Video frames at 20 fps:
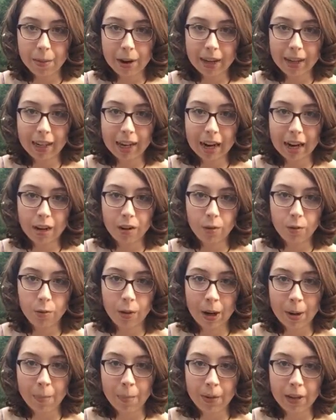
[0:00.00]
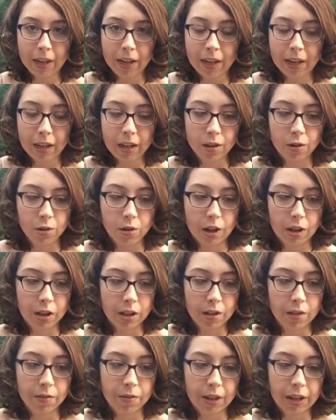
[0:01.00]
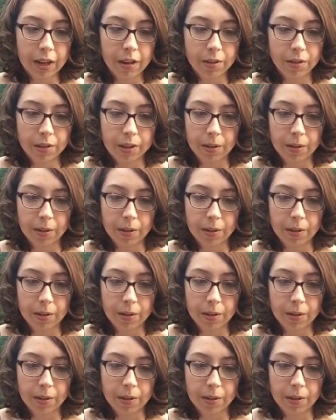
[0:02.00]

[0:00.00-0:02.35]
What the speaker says: my kind of rambly introduction videos.